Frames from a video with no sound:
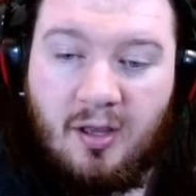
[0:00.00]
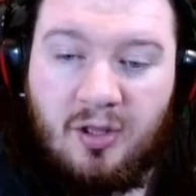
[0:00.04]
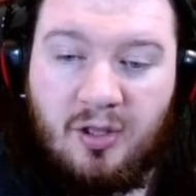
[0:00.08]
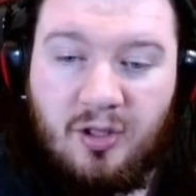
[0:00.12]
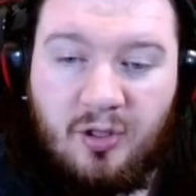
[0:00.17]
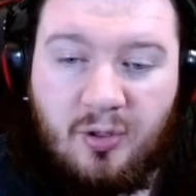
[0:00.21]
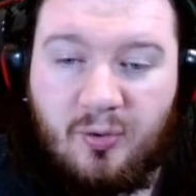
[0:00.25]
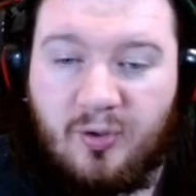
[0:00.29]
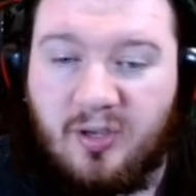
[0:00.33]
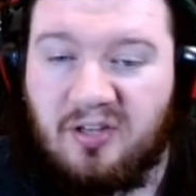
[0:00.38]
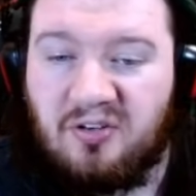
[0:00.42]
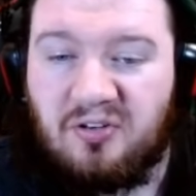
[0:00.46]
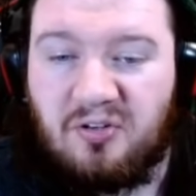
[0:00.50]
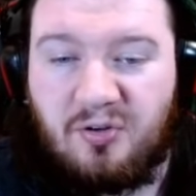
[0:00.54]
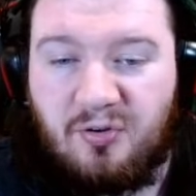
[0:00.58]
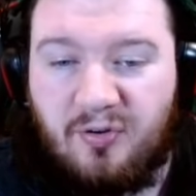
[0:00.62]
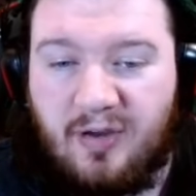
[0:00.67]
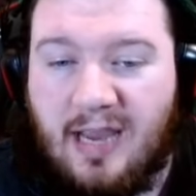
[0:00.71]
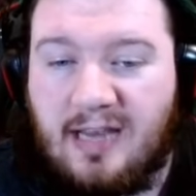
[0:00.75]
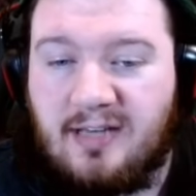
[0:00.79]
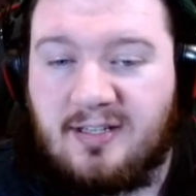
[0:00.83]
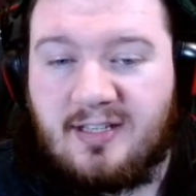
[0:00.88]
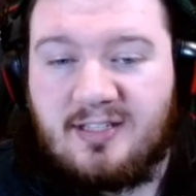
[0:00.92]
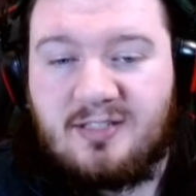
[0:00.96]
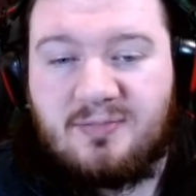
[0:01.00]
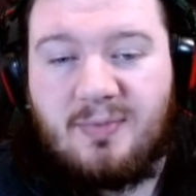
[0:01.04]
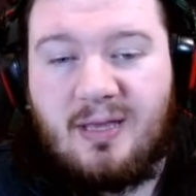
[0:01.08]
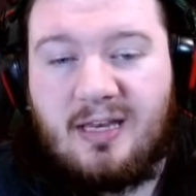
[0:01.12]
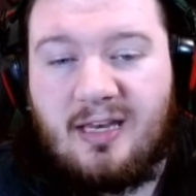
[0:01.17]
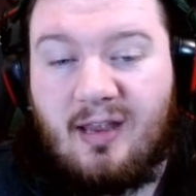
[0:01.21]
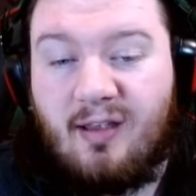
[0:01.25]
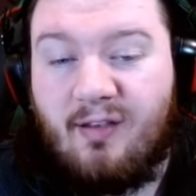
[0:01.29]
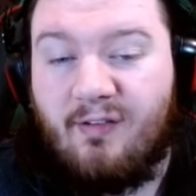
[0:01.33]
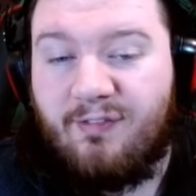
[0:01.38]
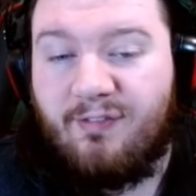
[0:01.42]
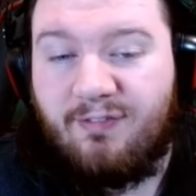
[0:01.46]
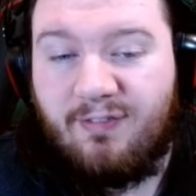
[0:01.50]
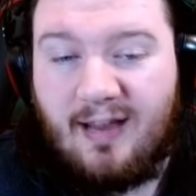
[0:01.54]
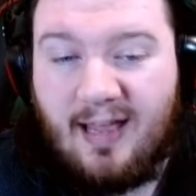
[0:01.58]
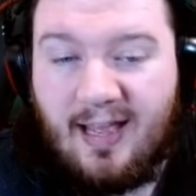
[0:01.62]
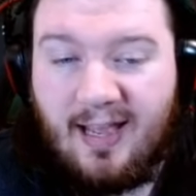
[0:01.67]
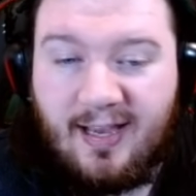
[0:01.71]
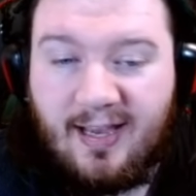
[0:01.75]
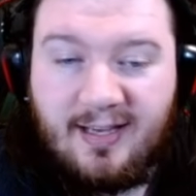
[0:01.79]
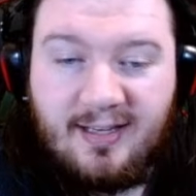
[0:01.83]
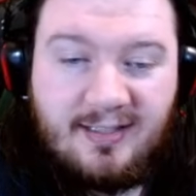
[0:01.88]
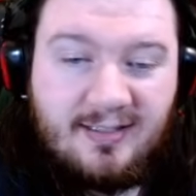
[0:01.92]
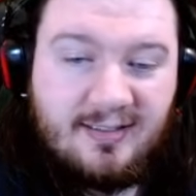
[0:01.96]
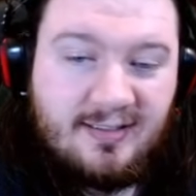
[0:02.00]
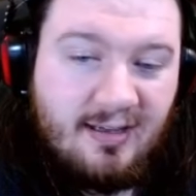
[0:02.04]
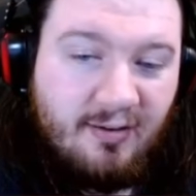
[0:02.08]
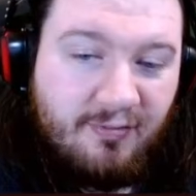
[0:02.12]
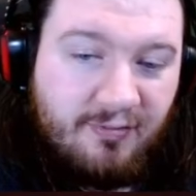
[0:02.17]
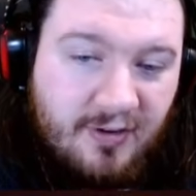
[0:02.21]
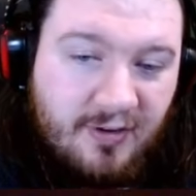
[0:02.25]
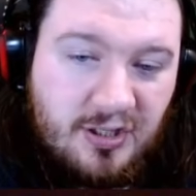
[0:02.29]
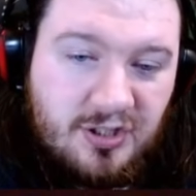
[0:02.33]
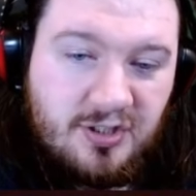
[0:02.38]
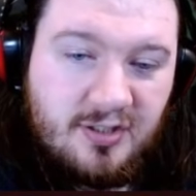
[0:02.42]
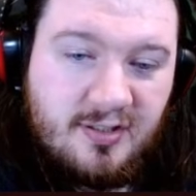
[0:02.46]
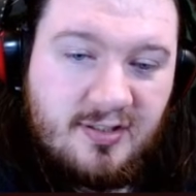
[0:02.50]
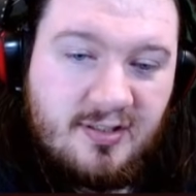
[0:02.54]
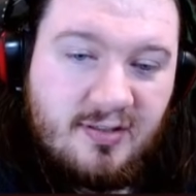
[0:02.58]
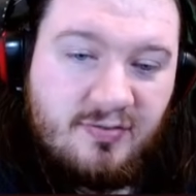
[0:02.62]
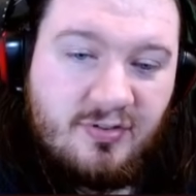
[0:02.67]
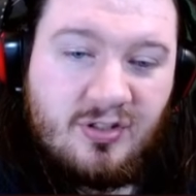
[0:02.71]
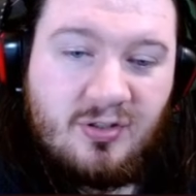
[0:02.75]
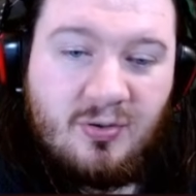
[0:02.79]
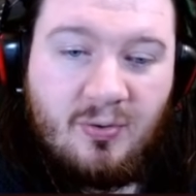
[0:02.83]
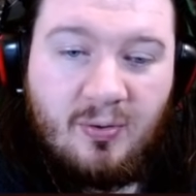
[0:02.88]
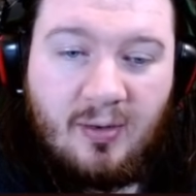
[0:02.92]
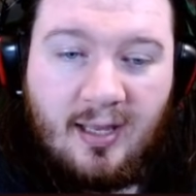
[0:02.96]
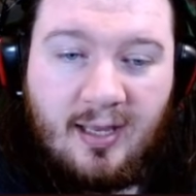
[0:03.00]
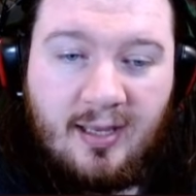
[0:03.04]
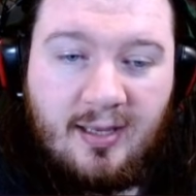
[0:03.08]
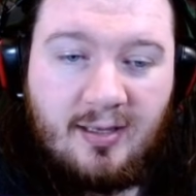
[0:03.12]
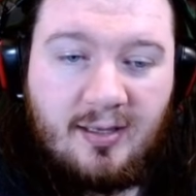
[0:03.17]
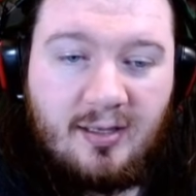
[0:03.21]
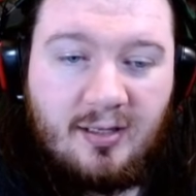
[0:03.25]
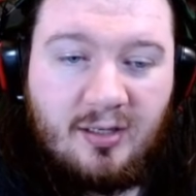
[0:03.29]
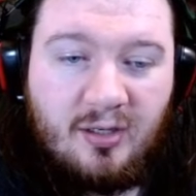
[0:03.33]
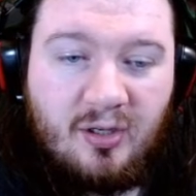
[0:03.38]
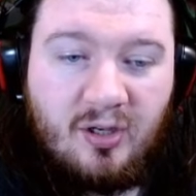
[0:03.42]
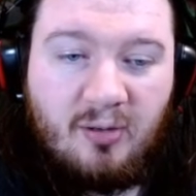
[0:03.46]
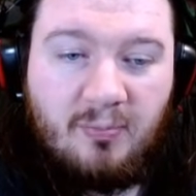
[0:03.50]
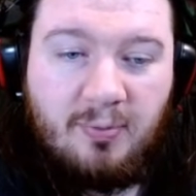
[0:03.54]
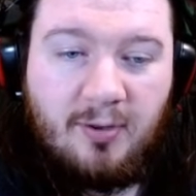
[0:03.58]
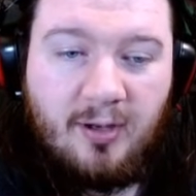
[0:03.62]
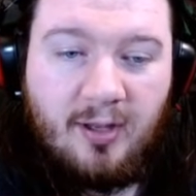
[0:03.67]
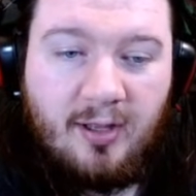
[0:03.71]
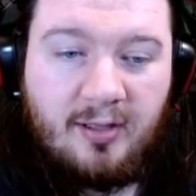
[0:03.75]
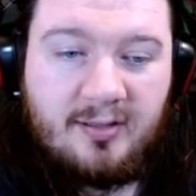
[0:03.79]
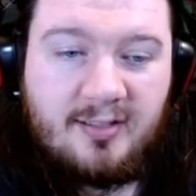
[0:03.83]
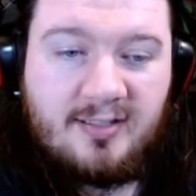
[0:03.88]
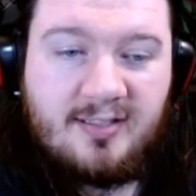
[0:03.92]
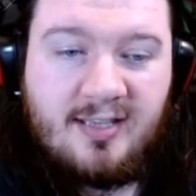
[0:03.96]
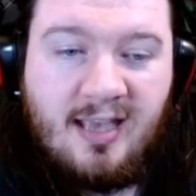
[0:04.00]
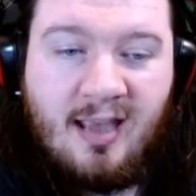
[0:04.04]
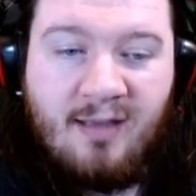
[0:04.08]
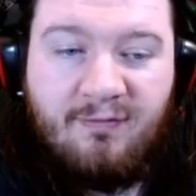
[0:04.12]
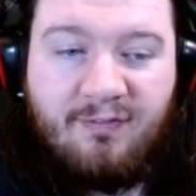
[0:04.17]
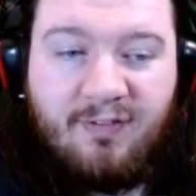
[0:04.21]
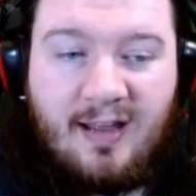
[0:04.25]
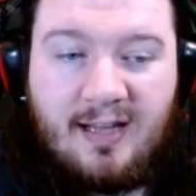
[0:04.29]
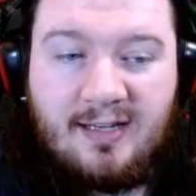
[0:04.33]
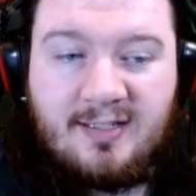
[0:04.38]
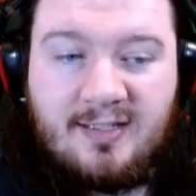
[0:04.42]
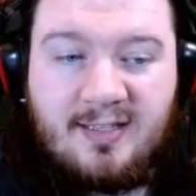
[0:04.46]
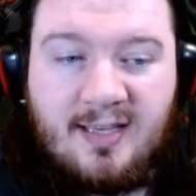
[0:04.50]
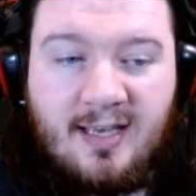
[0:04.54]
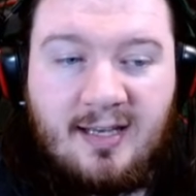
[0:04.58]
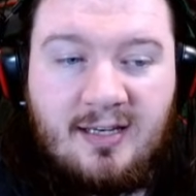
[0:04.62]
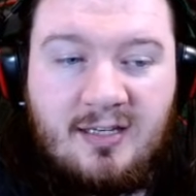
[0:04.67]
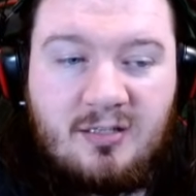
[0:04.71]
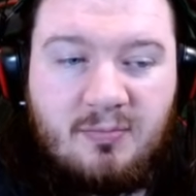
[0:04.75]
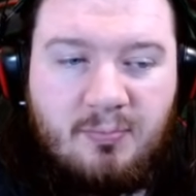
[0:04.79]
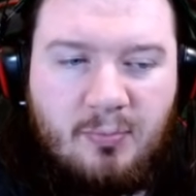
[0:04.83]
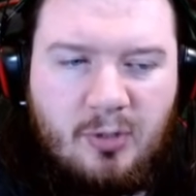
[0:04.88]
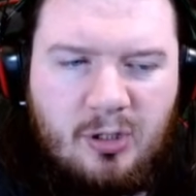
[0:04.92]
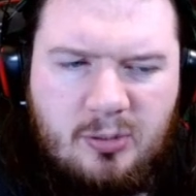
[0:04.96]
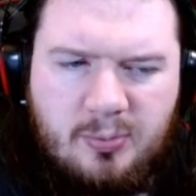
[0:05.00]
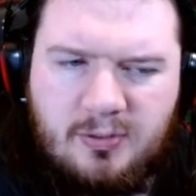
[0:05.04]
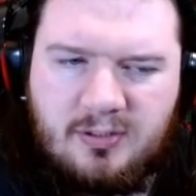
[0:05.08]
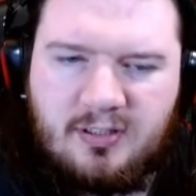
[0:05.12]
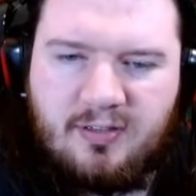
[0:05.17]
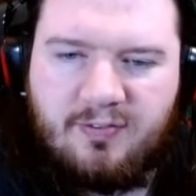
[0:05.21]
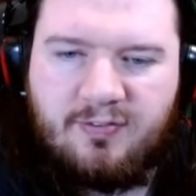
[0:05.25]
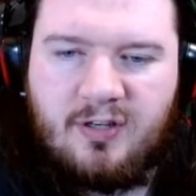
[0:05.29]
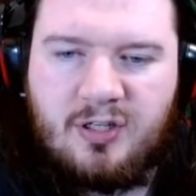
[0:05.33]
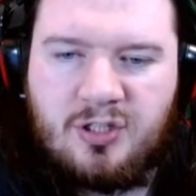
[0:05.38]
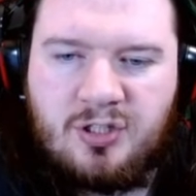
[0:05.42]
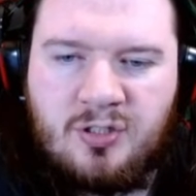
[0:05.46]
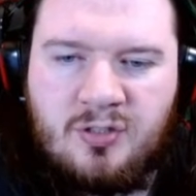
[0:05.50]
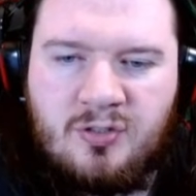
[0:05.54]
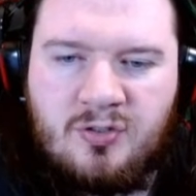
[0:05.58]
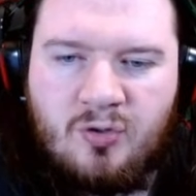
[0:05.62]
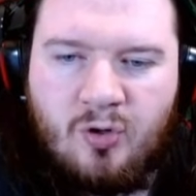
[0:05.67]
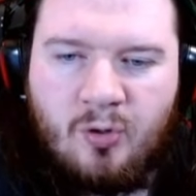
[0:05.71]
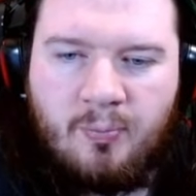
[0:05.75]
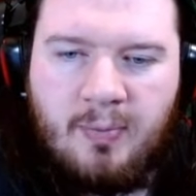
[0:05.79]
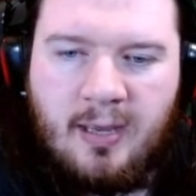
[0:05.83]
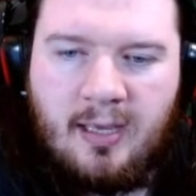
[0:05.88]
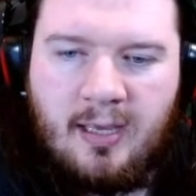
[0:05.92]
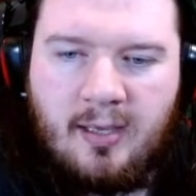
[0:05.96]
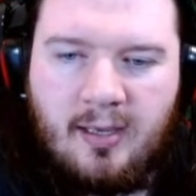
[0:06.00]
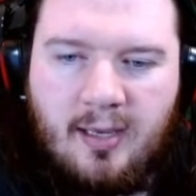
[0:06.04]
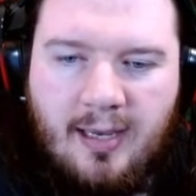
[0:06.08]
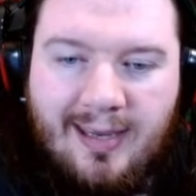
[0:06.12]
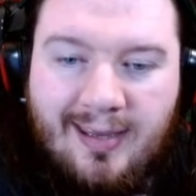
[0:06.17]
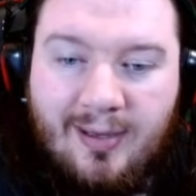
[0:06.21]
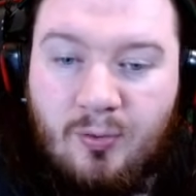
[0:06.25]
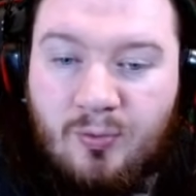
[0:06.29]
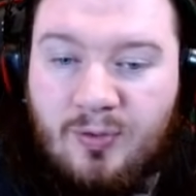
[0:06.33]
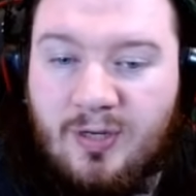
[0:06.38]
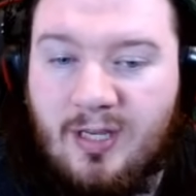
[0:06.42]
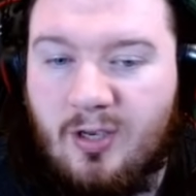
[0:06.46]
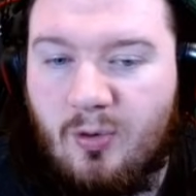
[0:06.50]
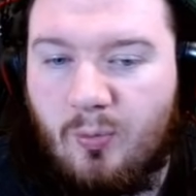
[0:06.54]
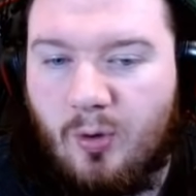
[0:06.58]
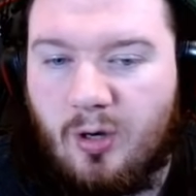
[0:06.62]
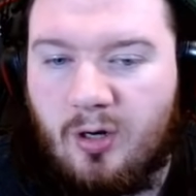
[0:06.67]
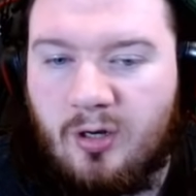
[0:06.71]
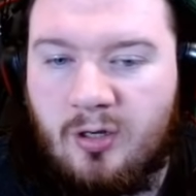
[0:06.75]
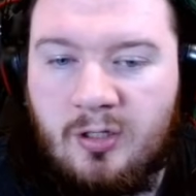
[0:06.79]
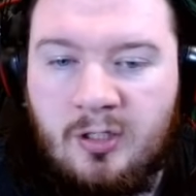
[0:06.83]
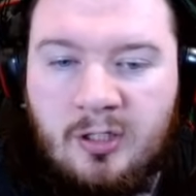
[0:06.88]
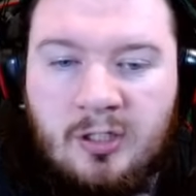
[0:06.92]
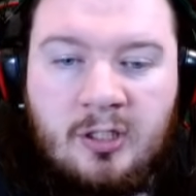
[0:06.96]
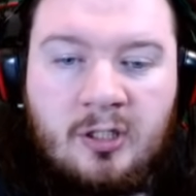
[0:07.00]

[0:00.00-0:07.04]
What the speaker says: You can create as many flag definitions as you like, and you can plug the same flag design into multiple definitions or make a unique one